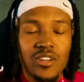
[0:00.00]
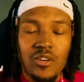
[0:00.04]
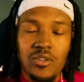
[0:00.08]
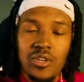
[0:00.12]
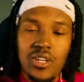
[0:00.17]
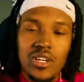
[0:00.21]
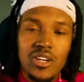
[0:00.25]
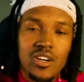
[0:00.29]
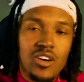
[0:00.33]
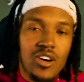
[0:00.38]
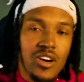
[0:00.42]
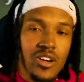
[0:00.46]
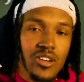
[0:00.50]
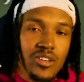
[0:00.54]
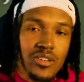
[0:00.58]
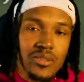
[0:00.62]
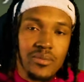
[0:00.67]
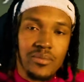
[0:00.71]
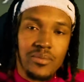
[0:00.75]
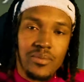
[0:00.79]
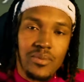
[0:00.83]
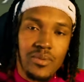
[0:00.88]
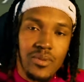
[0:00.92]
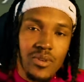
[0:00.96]
don't get caught
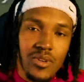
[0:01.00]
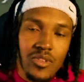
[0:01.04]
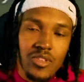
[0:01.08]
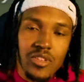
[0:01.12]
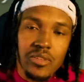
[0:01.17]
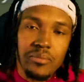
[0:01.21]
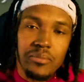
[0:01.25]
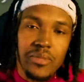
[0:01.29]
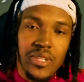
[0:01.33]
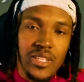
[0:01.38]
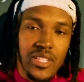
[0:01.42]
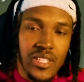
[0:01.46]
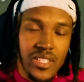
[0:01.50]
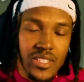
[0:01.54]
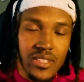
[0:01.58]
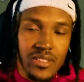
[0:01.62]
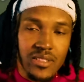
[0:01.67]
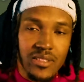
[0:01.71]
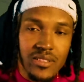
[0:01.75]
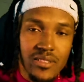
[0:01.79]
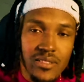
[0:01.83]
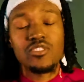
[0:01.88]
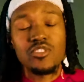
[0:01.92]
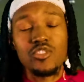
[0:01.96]
up on the media.